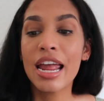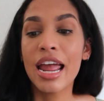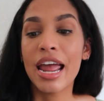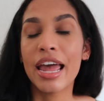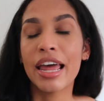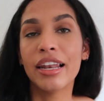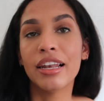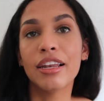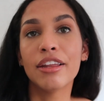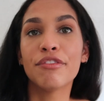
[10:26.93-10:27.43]

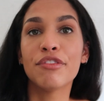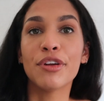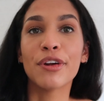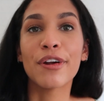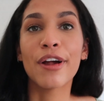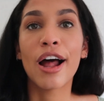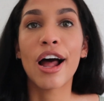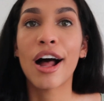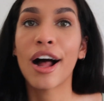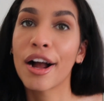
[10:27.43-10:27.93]
and live your
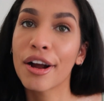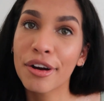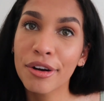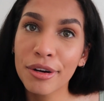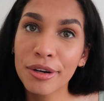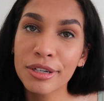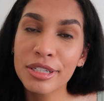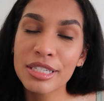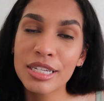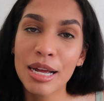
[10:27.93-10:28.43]
hot
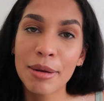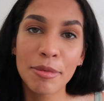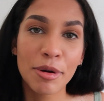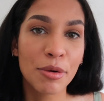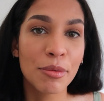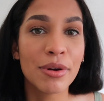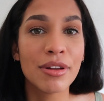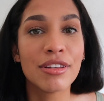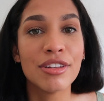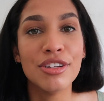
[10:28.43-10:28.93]
girl
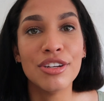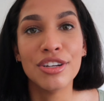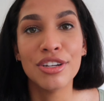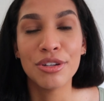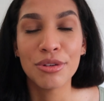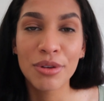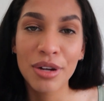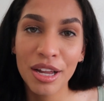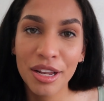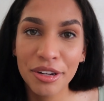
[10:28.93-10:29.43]
summer with
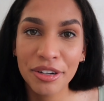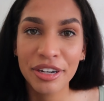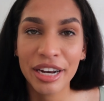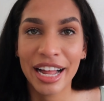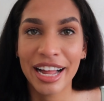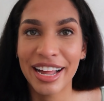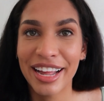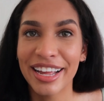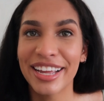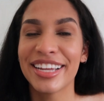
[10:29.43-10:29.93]
new colored
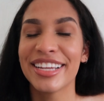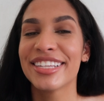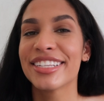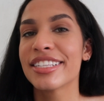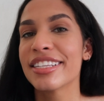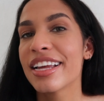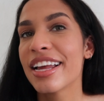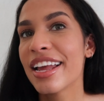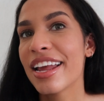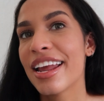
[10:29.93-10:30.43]

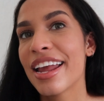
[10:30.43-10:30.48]
eyes.